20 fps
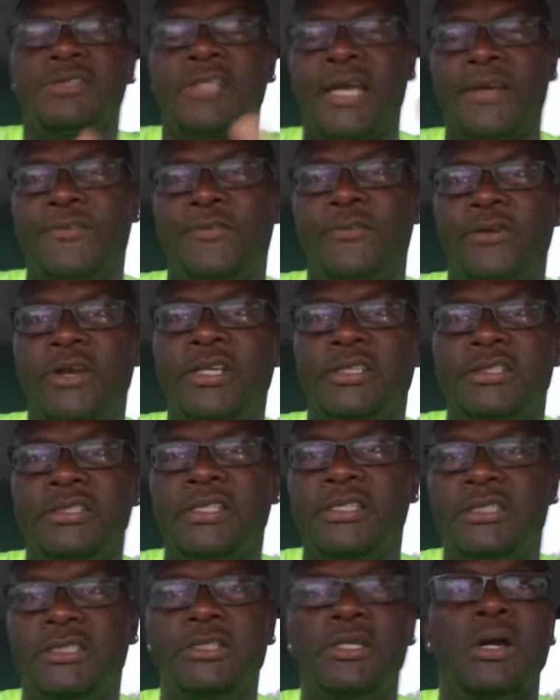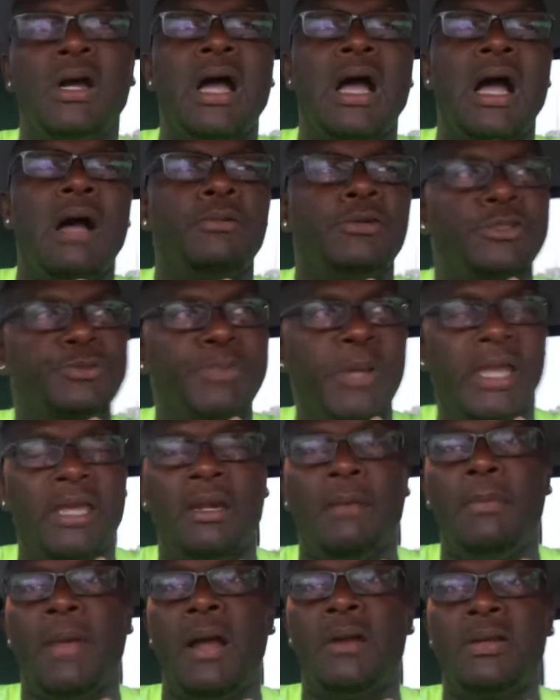Like, for instance, how I was speaking
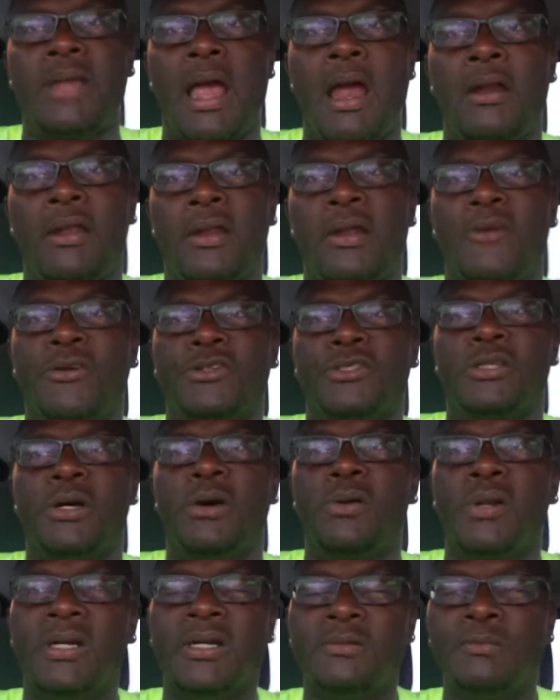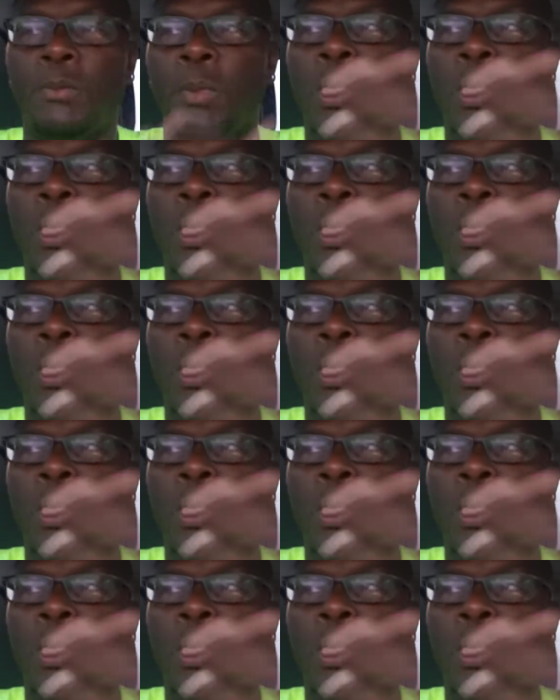about down in Arizona,